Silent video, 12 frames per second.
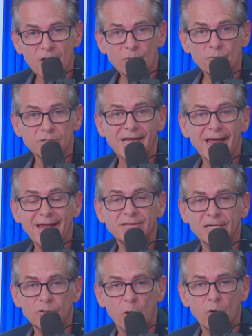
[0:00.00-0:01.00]
which hate
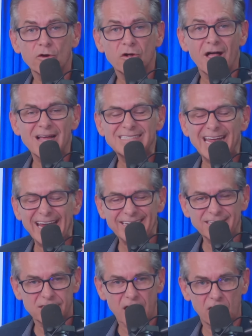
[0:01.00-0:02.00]
the donor class
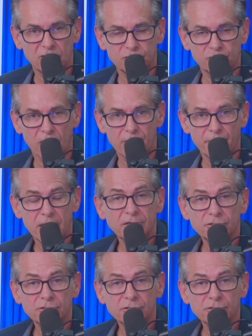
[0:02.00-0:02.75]
hates Donald Trump